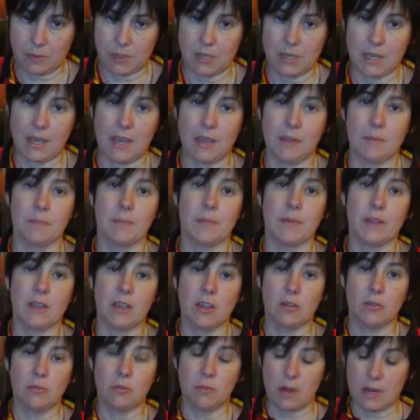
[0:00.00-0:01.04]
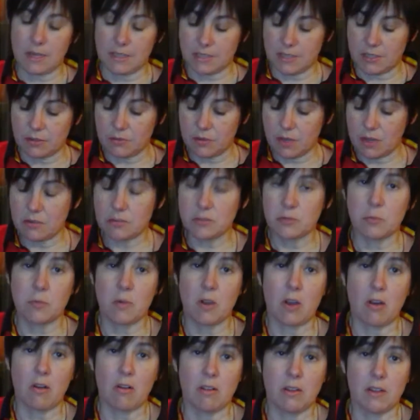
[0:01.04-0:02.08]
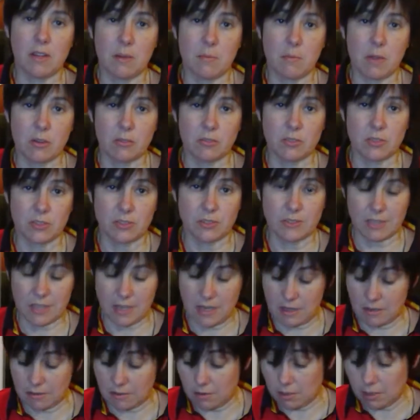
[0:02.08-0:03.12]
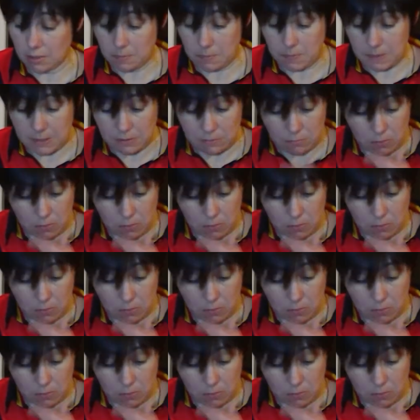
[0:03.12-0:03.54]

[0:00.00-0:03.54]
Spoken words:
Okay, right, so those were all the emotions in column B,